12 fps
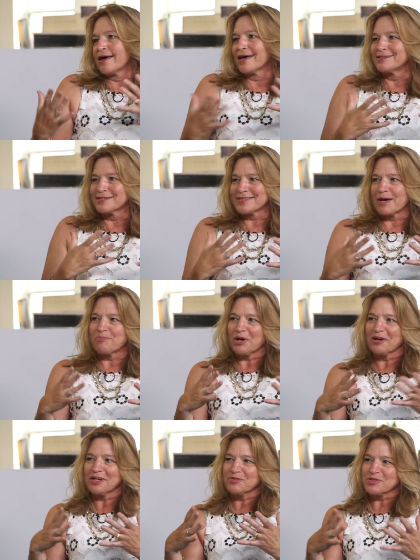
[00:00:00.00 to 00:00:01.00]
and does that
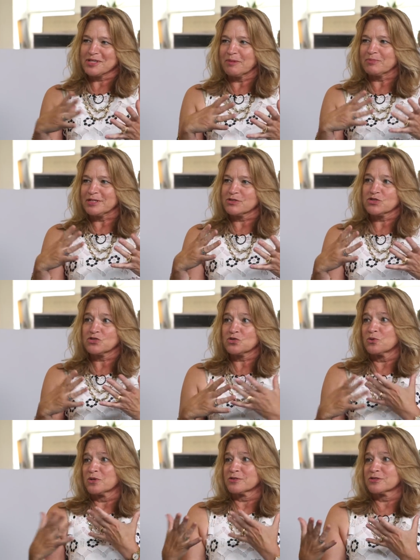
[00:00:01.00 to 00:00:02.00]
bear any resemblance
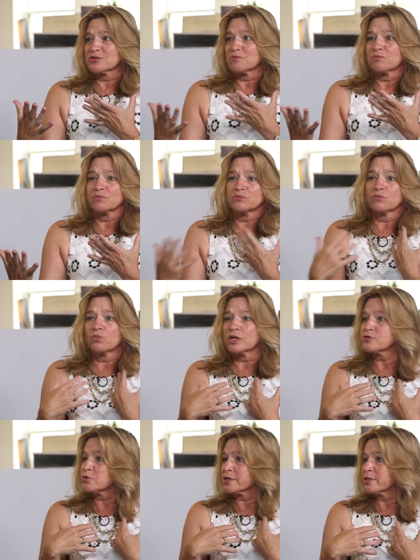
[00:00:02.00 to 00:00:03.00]
towards
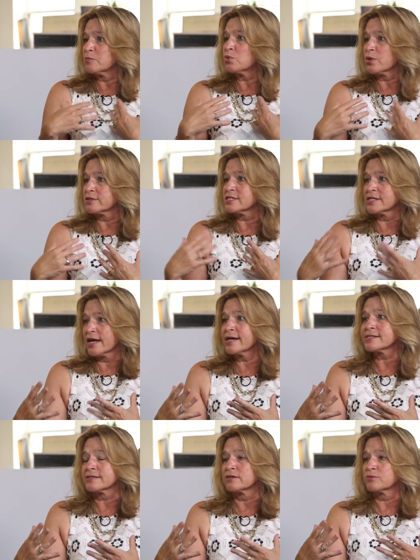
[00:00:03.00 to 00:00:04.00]
what's really important to
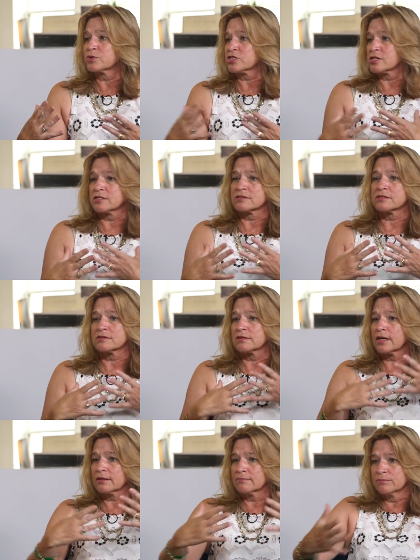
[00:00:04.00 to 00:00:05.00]
NASA, which is
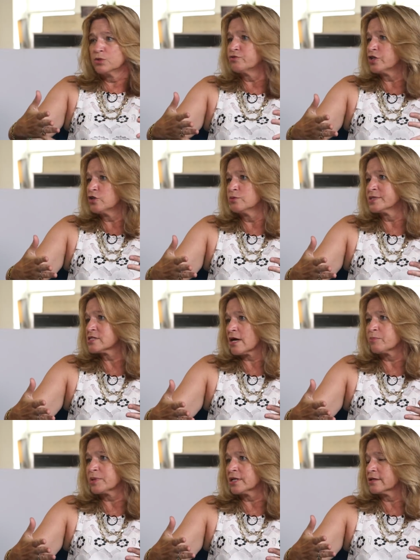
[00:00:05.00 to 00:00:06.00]
moving humans
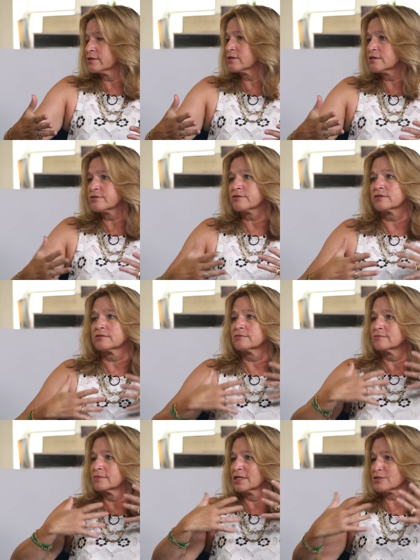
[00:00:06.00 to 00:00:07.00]
out beyond Earth,
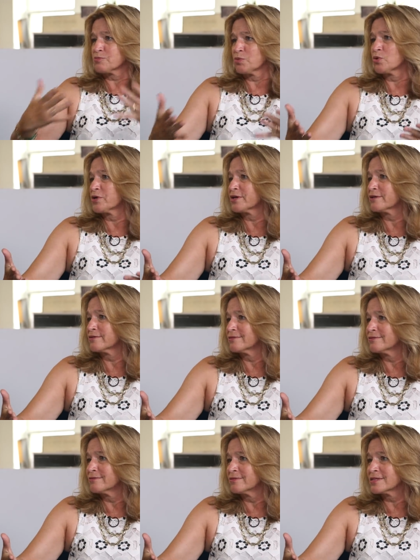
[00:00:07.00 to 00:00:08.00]
exploring
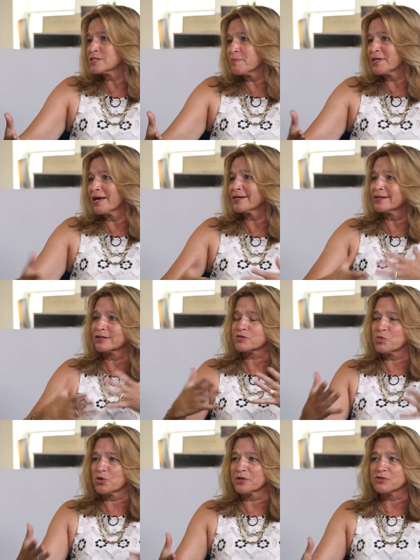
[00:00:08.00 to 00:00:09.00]
this planet,
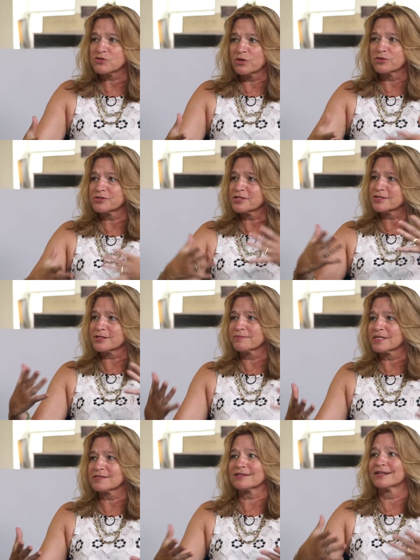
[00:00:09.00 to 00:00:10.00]
exploring the solar
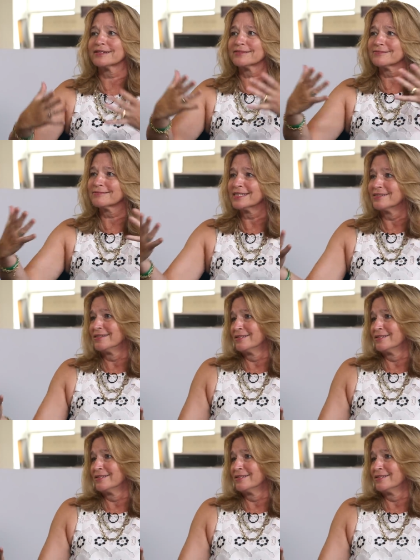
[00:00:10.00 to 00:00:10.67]
system, the sun,